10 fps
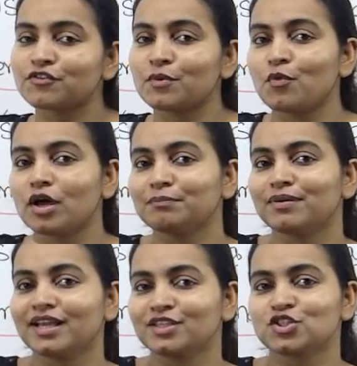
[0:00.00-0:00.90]
from one
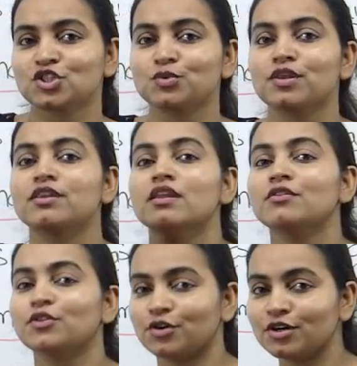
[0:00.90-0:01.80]
place to
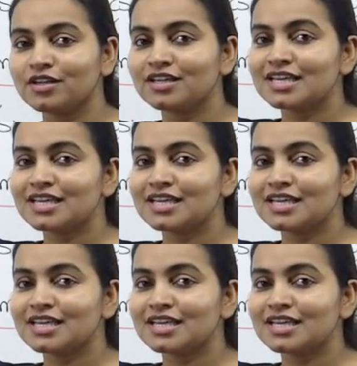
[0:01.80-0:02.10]
another,